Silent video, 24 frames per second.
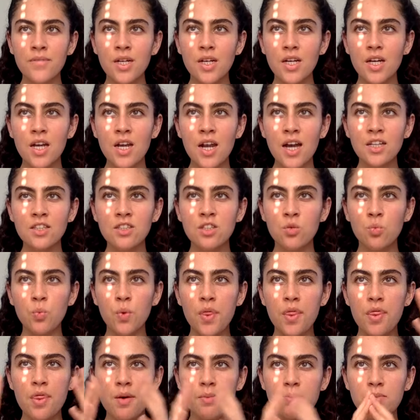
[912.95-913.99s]
connected
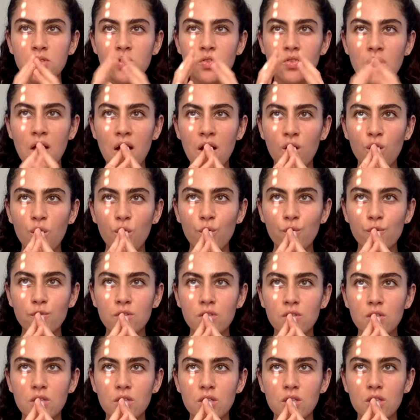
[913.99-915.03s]
with
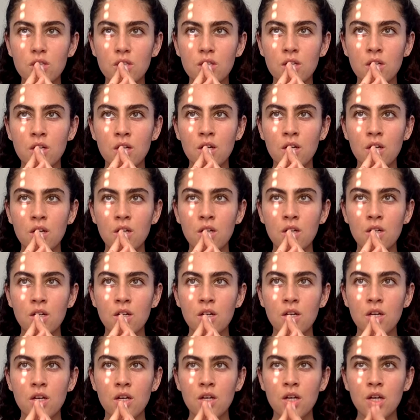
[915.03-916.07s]
themselves,
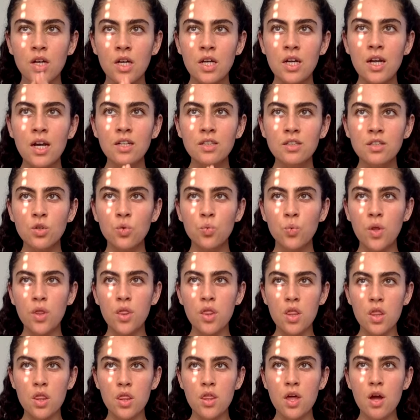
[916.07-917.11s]
connected with
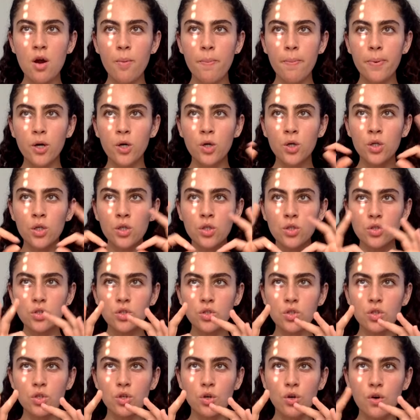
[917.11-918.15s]
their
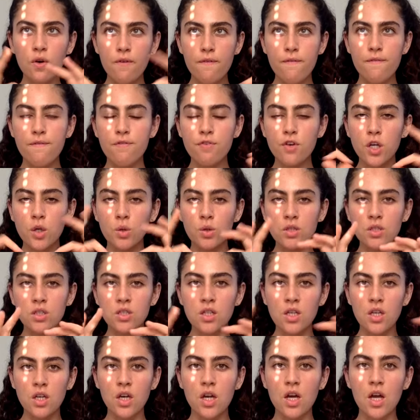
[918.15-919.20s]
personal
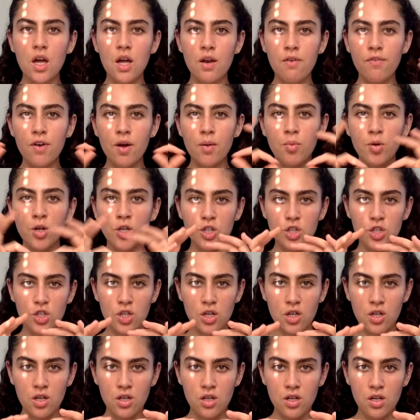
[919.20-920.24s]
frequency and
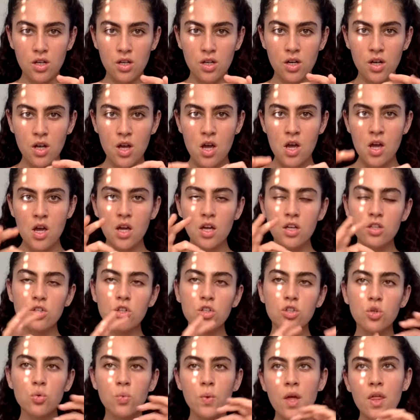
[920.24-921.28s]
vibration in
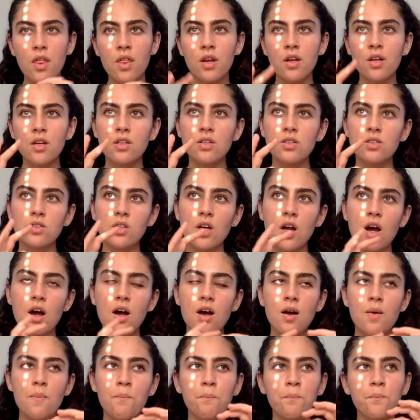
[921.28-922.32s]
such a way that is
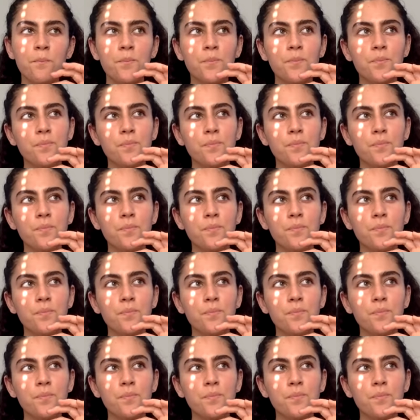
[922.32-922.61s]
at